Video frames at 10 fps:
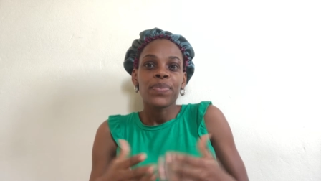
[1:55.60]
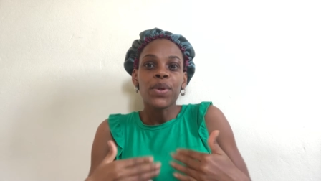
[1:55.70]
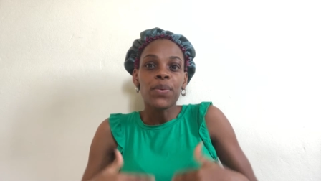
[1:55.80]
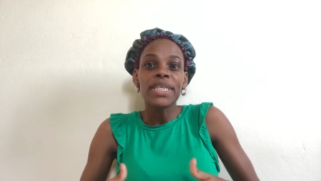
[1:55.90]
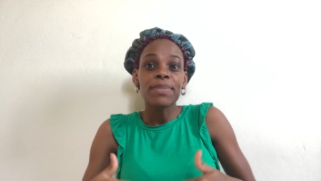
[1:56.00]

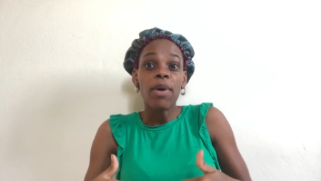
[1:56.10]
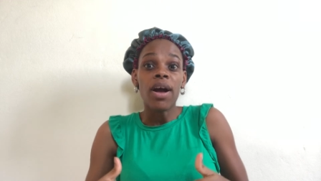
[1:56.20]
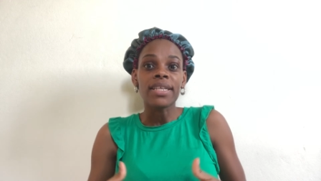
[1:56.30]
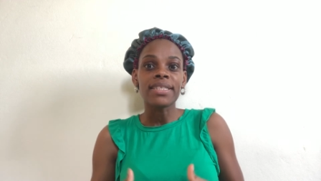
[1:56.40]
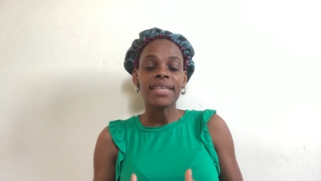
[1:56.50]

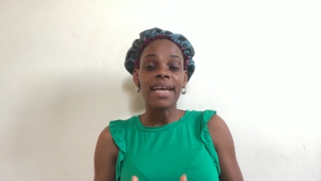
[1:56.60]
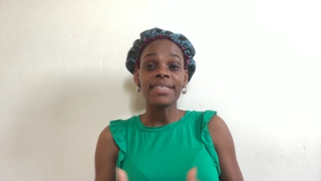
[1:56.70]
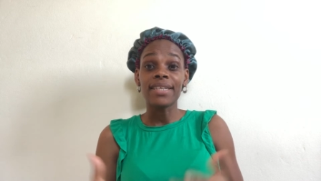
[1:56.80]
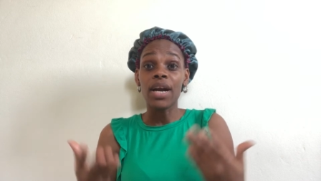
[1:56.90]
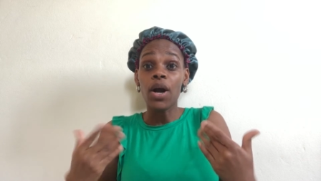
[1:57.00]
response, as
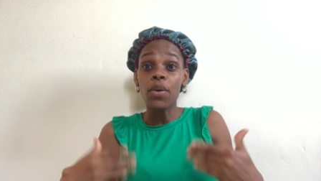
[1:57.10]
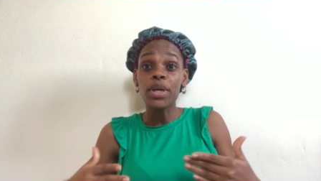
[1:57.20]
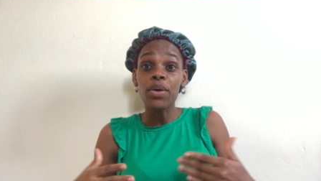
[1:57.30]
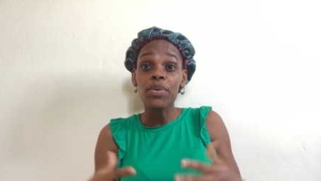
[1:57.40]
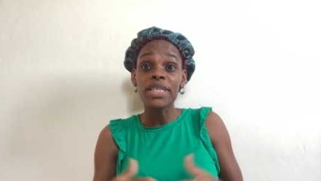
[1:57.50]
in how
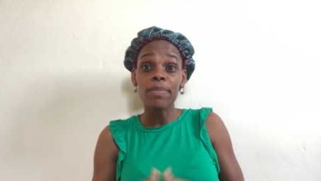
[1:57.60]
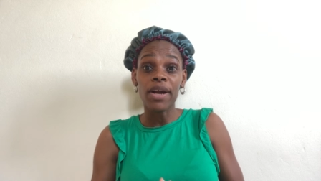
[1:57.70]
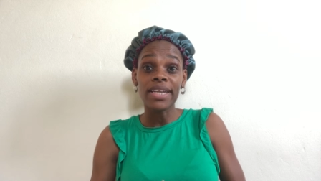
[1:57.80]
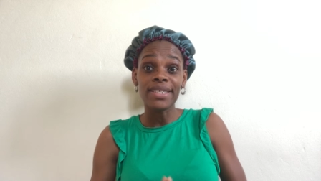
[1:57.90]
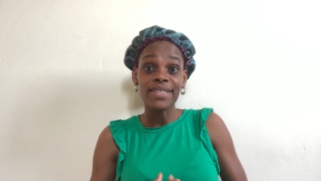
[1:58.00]
they're
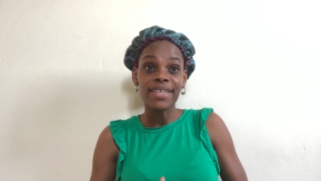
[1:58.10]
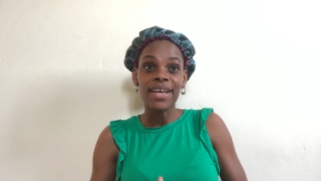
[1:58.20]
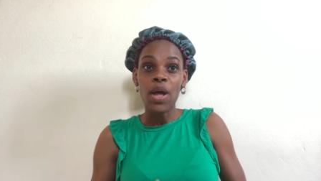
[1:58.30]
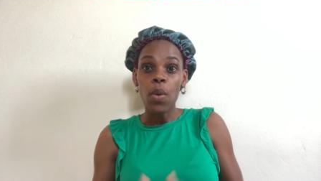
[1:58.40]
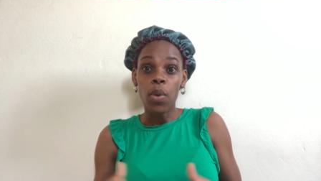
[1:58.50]
responding to
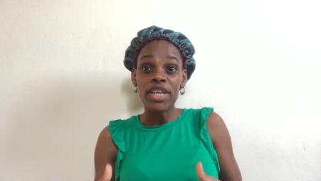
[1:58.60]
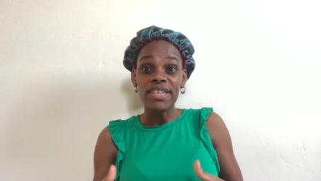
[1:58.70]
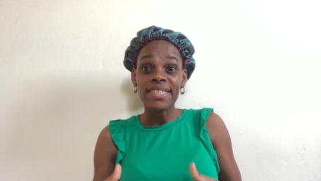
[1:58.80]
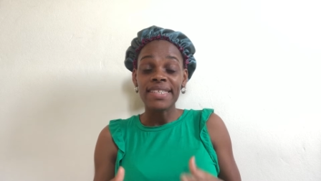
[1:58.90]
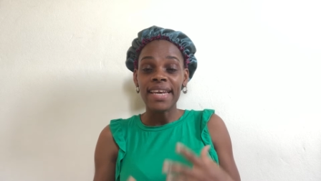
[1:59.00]
what
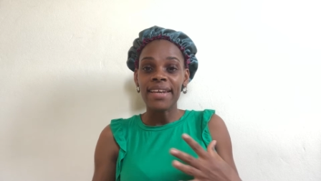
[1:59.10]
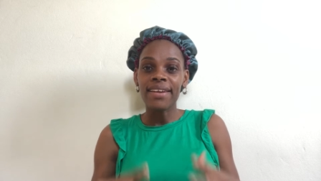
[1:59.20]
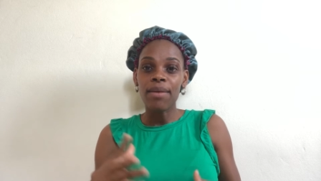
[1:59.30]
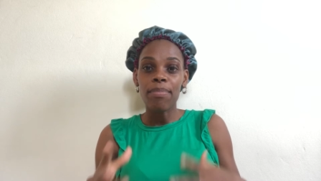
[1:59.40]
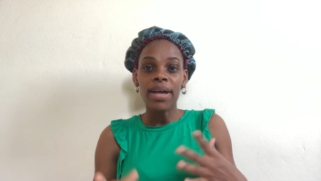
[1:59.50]
you're saying.
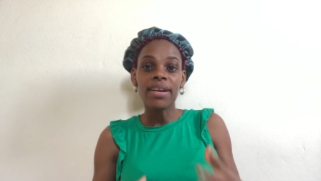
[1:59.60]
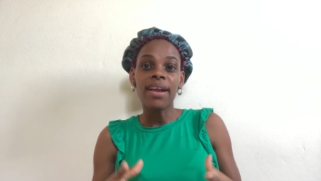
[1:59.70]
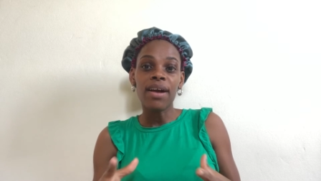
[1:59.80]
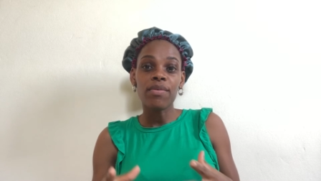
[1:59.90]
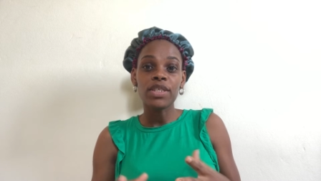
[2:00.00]
Their body
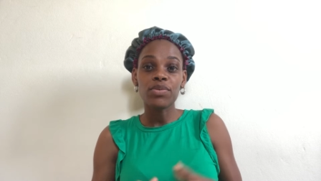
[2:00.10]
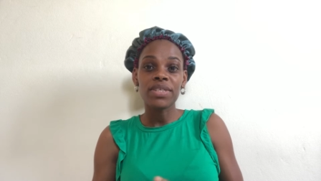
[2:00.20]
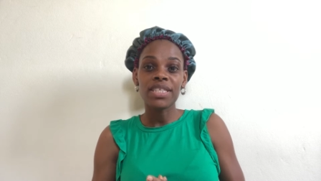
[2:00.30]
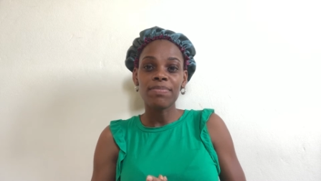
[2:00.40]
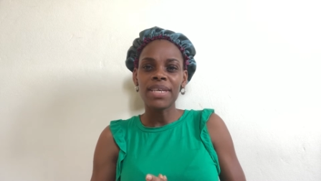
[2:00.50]
language
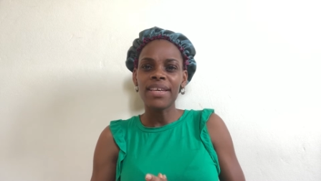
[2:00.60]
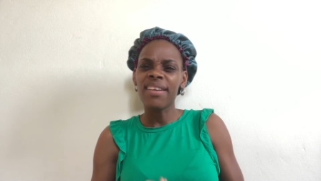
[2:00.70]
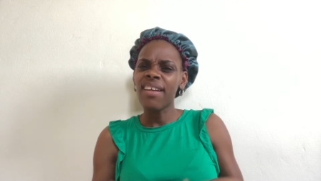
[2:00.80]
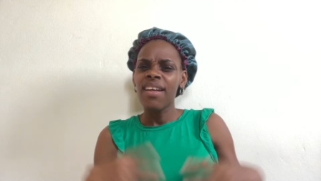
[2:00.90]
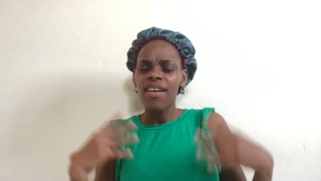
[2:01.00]
would speak
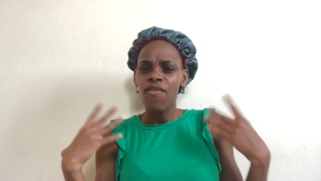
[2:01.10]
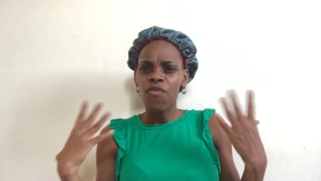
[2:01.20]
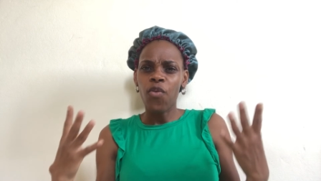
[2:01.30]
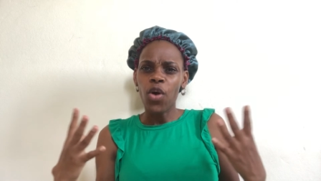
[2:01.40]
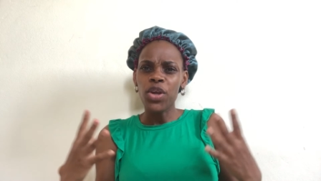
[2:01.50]

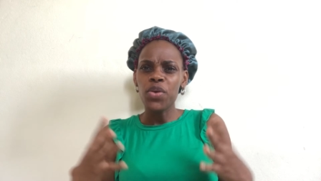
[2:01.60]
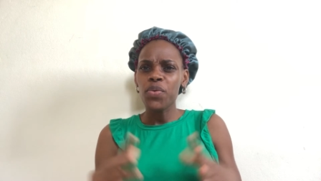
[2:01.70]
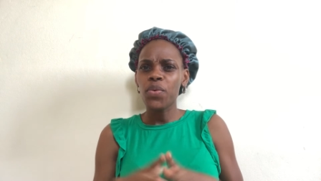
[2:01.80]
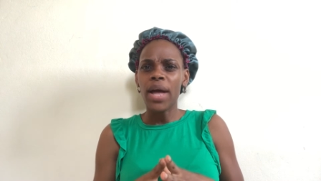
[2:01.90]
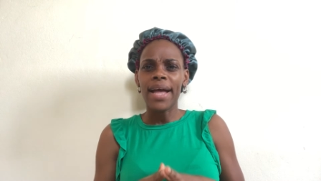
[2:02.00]
for
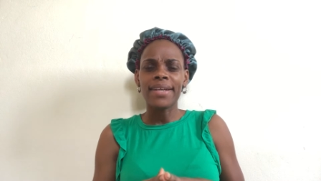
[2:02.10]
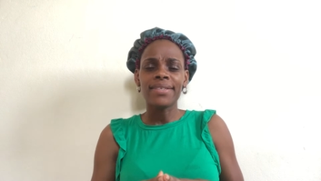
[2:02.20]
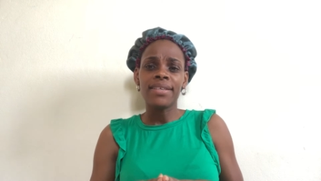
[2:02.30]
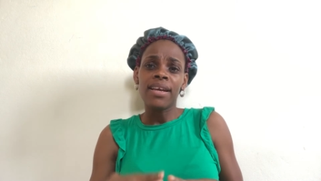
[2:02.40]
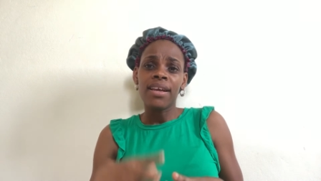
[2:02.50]
you, and